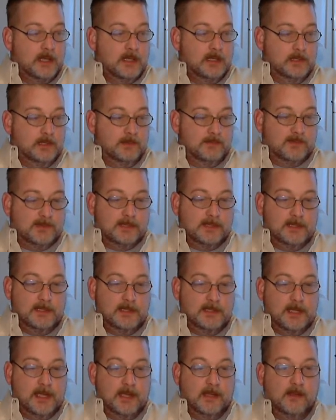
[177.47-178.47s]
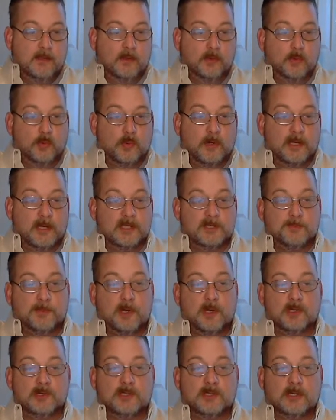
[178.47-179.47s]
you've seen how the Lord has
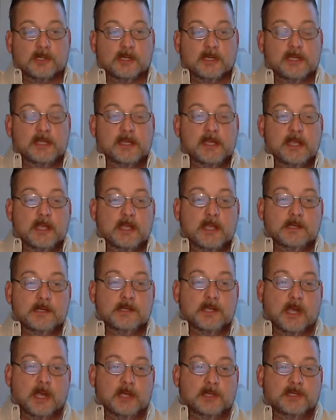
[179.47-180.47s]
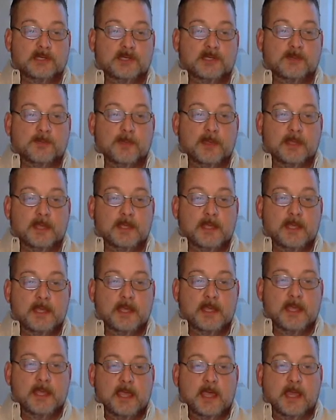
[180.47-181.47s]
personally touched me.
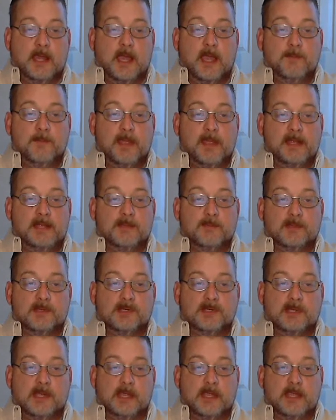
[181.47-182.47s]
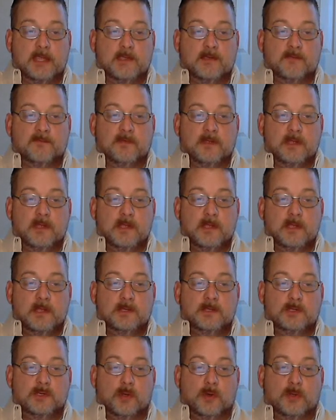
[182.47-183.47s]
And I made the mistake of
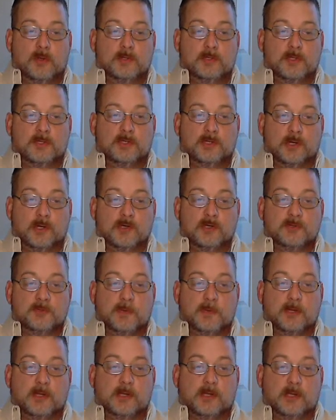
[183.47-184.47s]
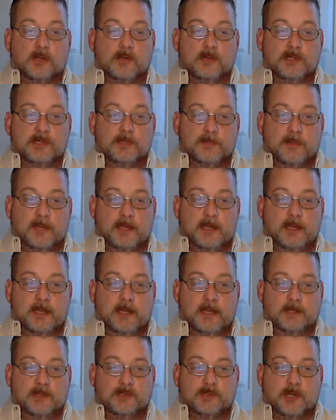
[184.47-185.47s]
joining the churchmen, clergymen,
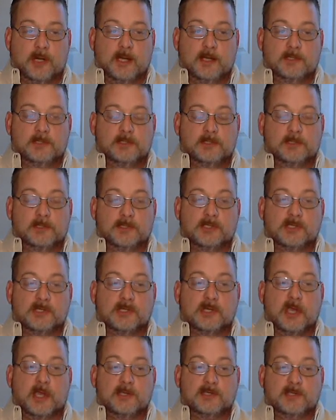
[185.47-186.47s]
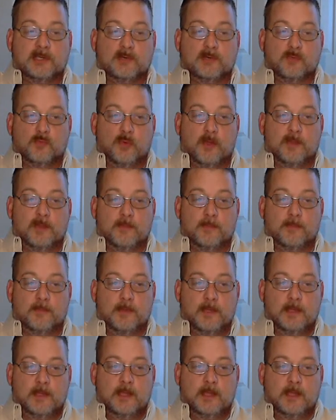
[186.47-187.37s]
and trying to discuss it with them.